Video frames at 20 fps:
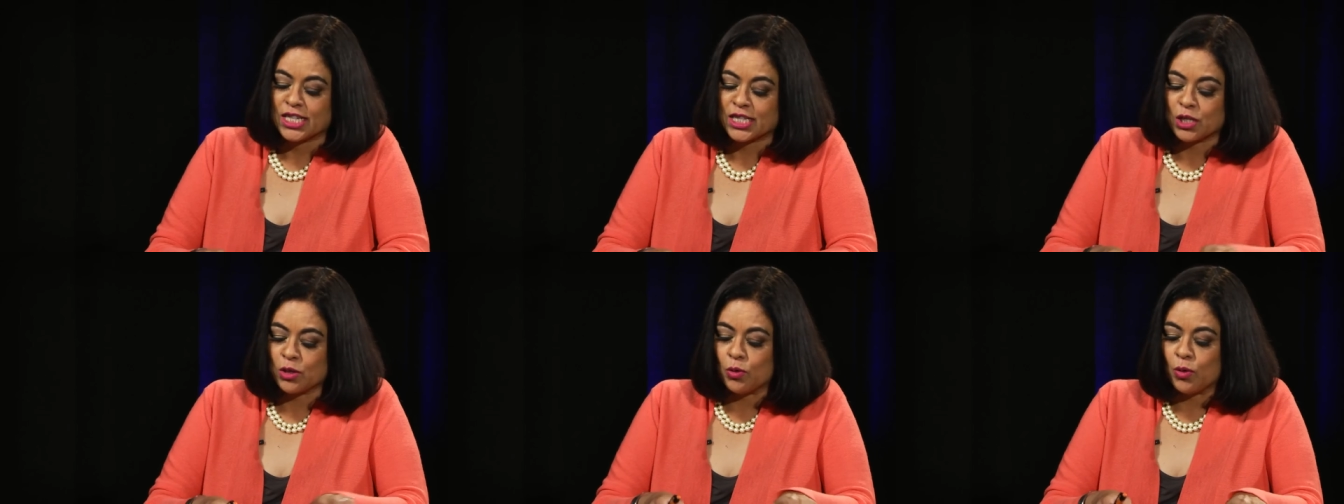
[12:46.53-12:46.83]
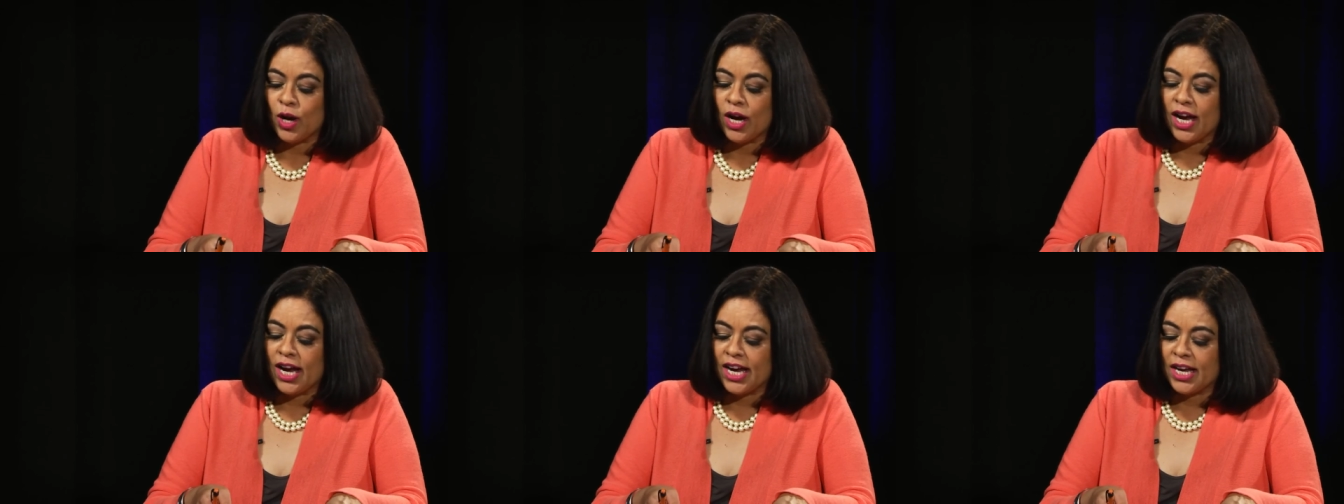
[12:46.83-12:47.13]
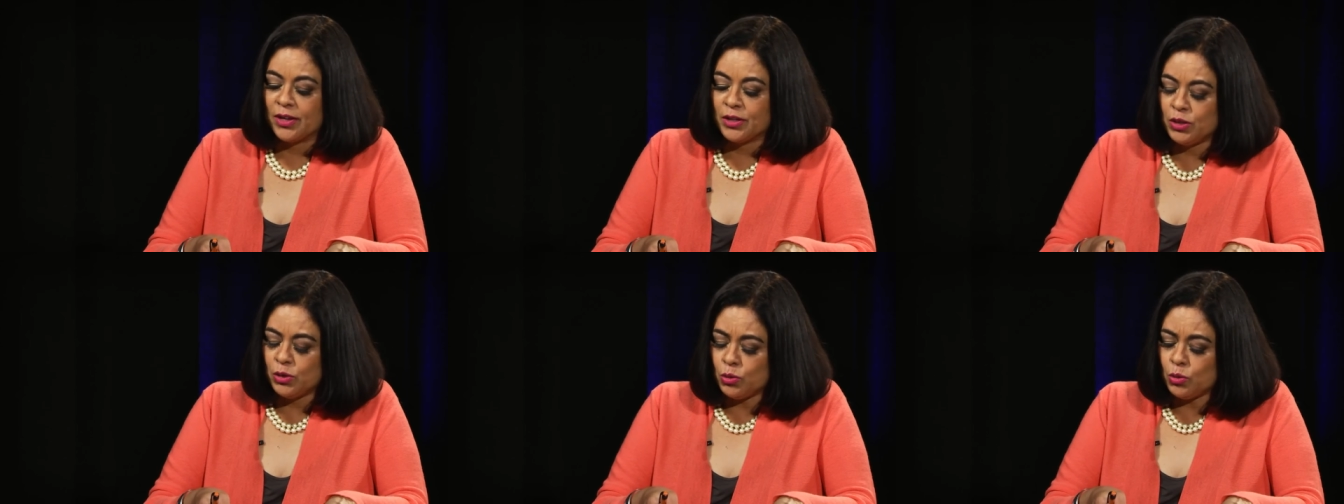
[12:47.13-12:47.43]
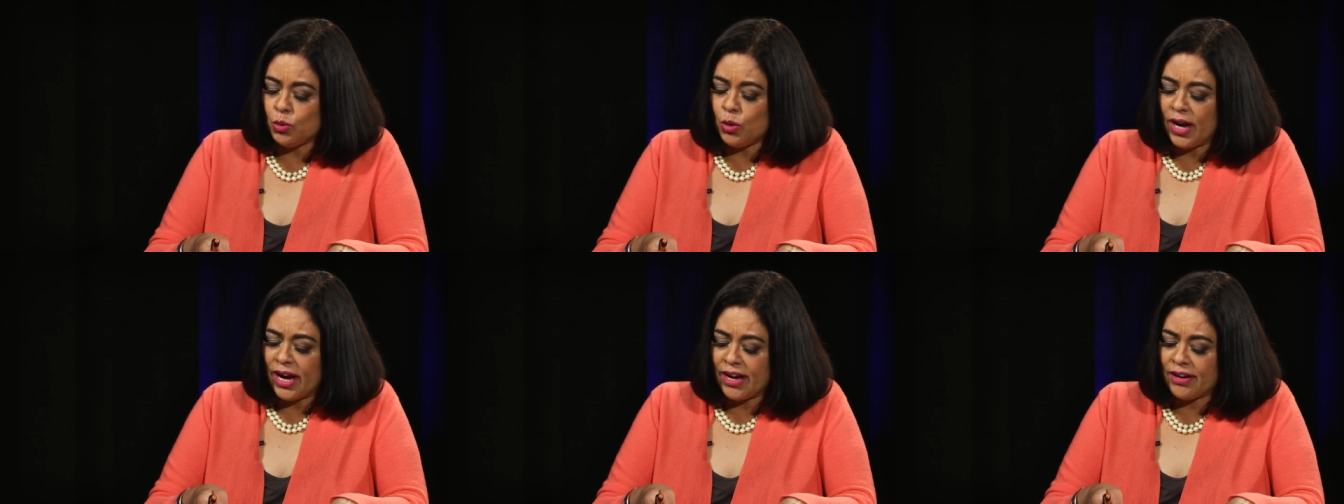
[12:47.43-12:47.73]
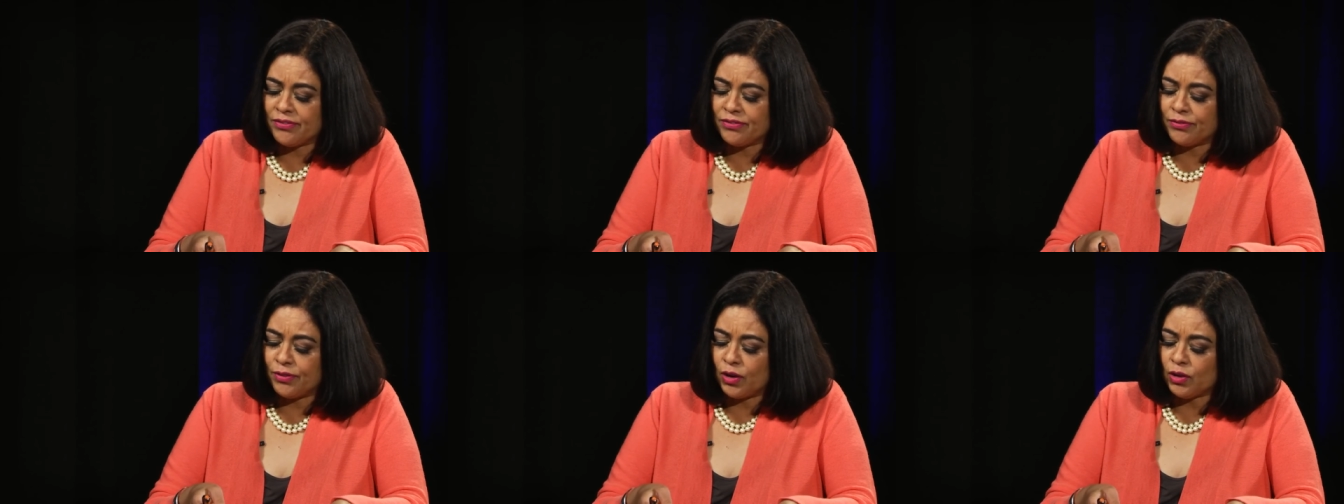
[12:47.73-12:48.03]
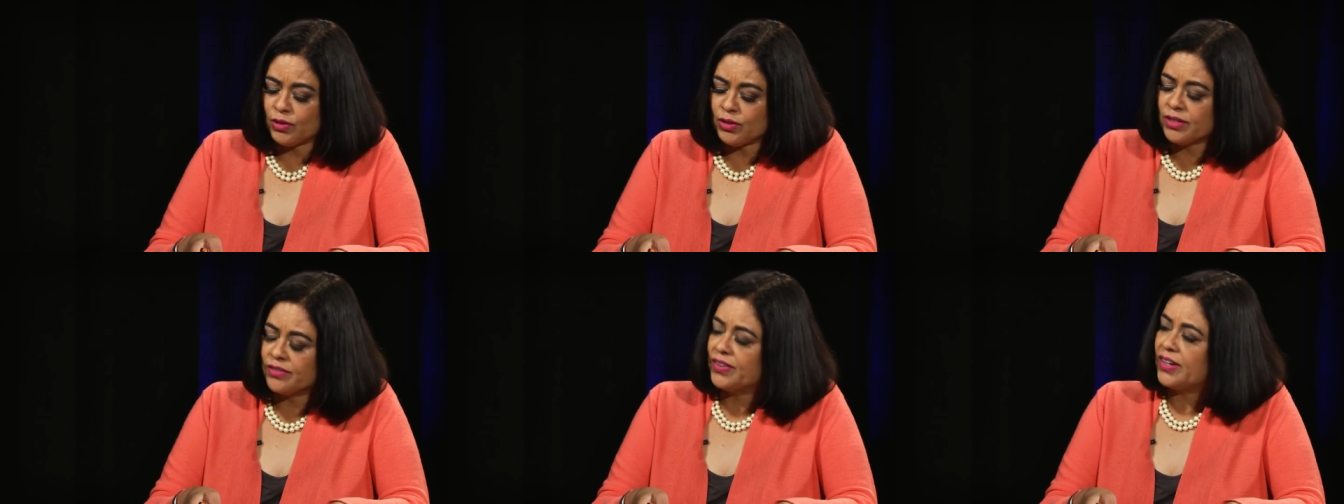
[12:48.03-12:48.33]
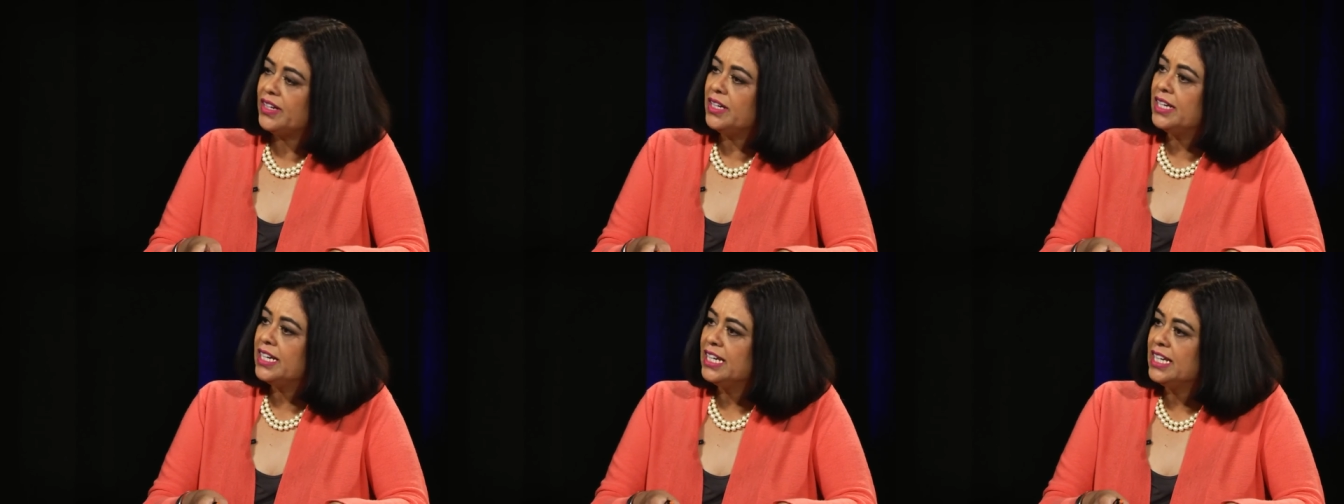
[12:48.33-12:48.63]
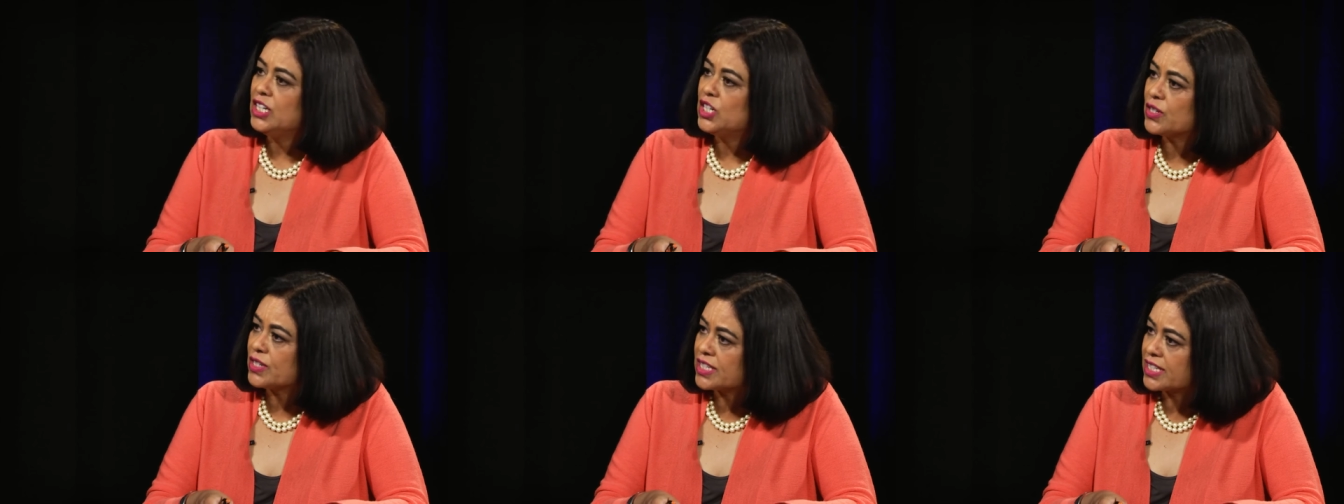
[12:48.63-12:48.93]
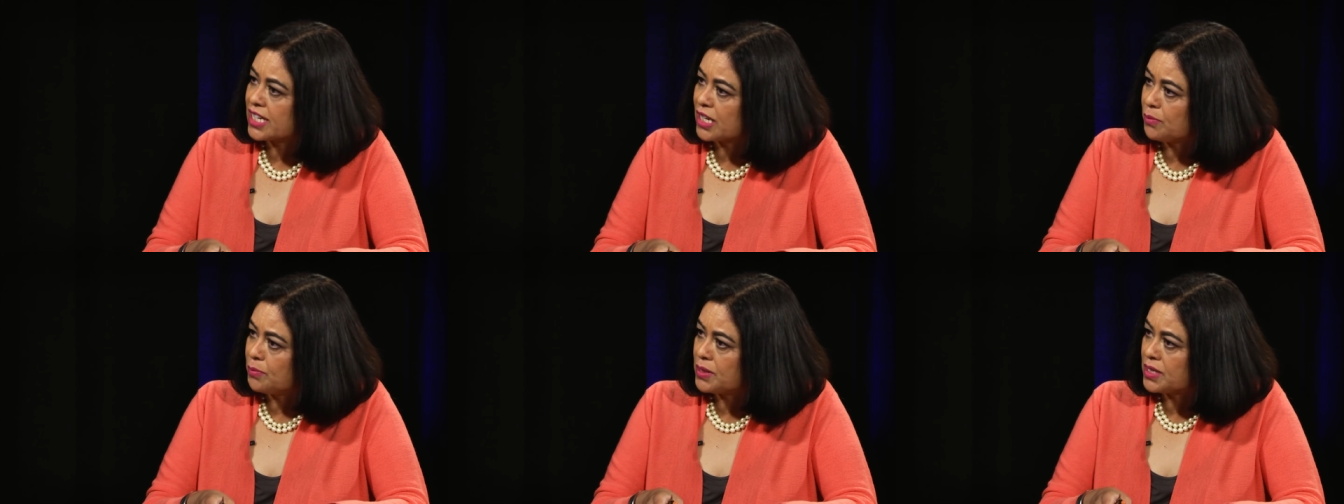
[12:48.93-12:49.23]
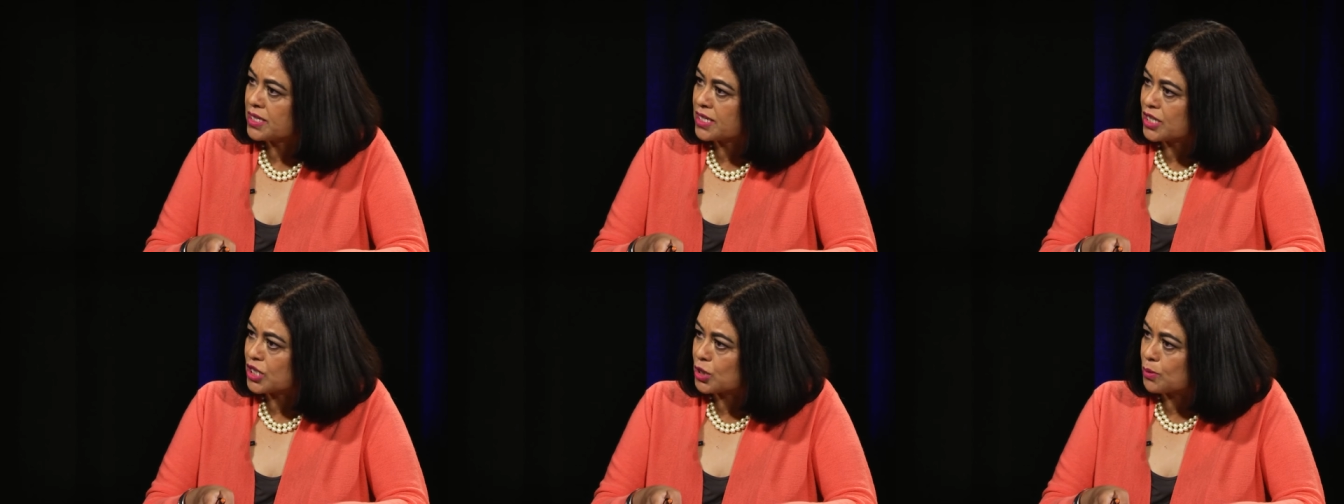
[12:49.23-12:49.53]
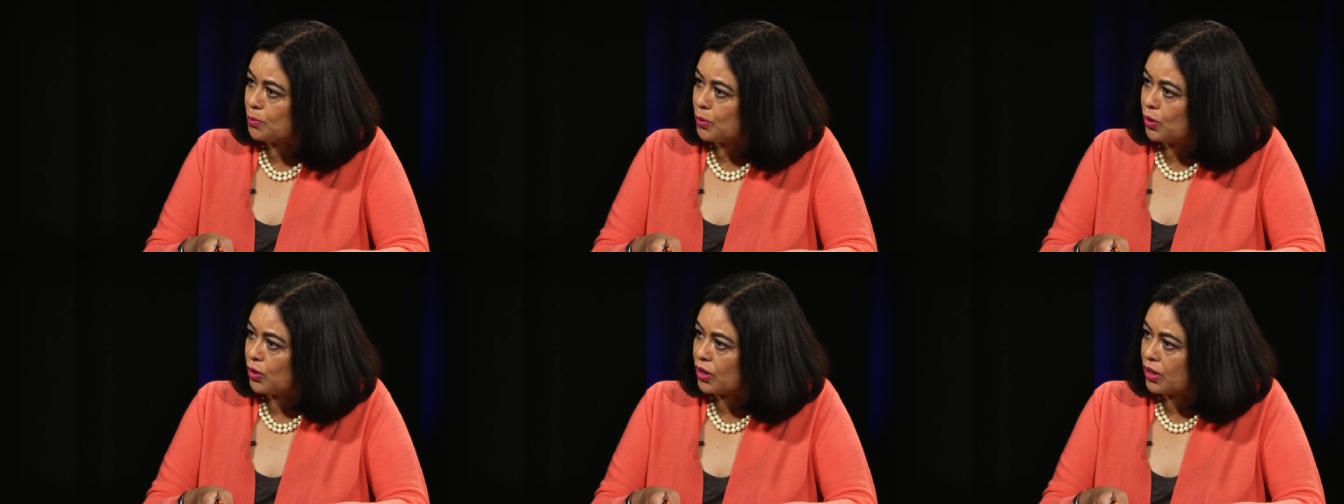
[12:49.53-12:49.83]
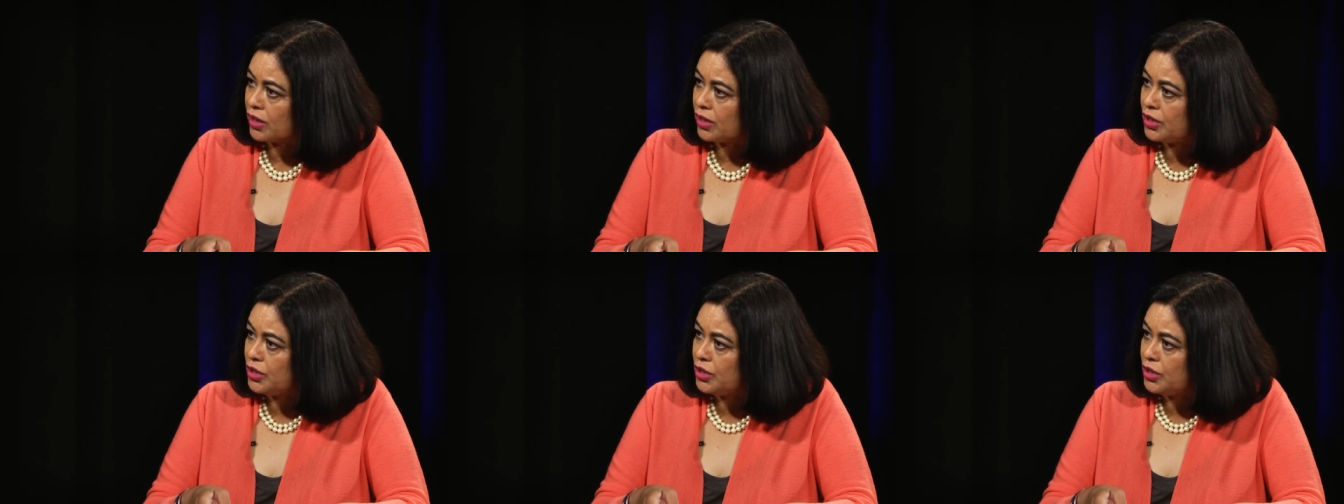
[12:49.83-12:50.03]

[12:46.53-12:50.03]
So you have followed a very interesting business model.